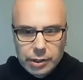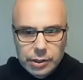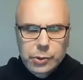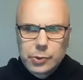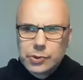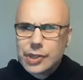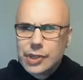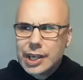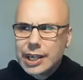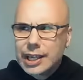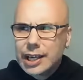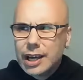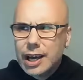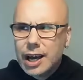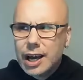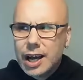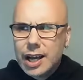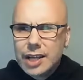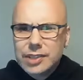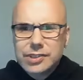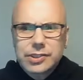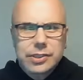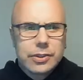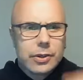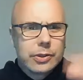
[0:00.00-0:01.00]
So it was like
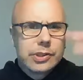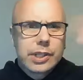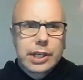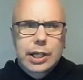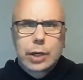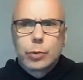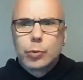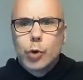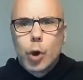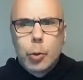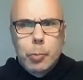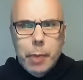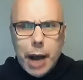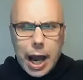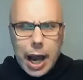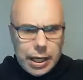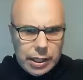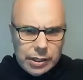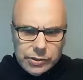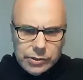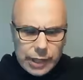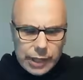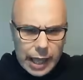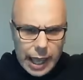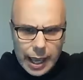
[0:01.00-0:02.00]
us, and there was like a
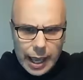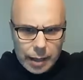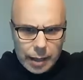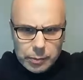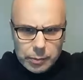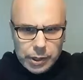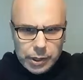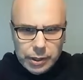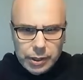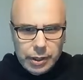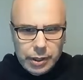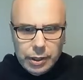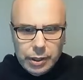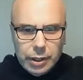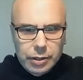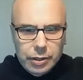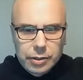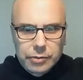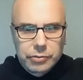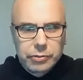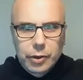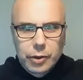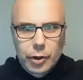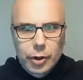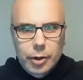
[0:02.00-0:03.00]
robotics lab on
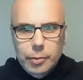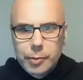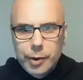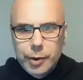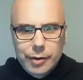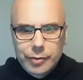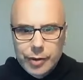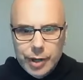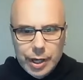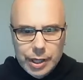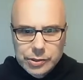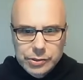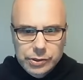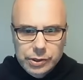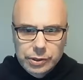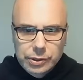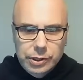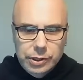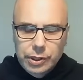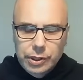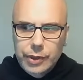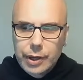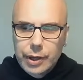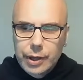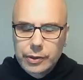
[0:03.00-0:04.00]
the floor above us,
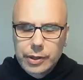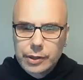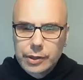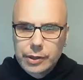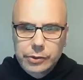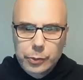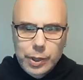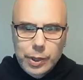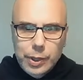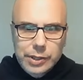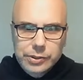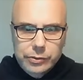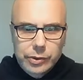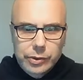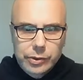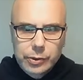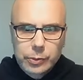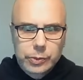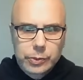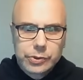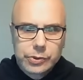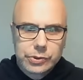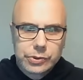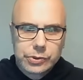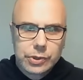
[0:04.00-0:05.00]
and the rest of it
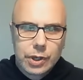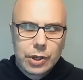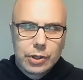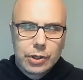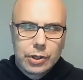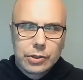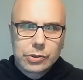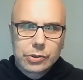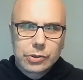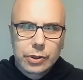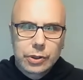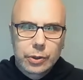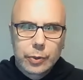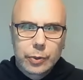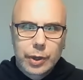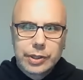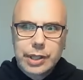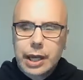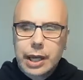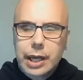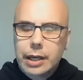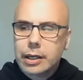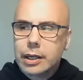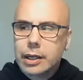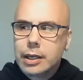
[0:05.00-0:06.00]
was sort of run
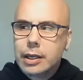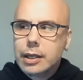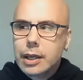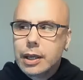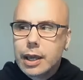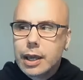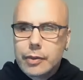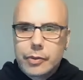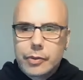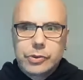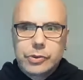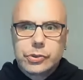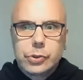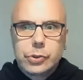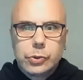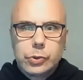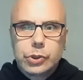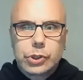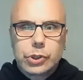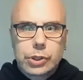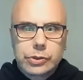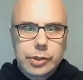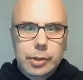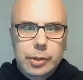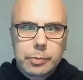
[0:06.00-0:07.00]
down. And this dude
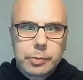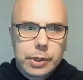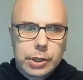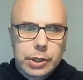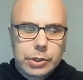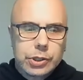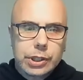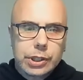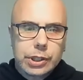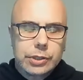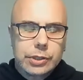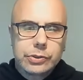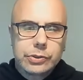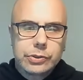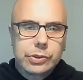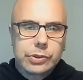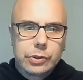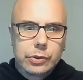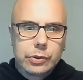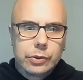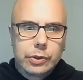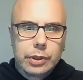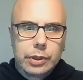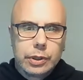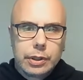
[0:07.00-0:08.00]
shows up in a chicken
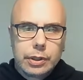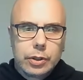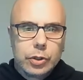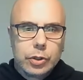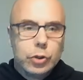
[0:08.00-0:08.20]
suit.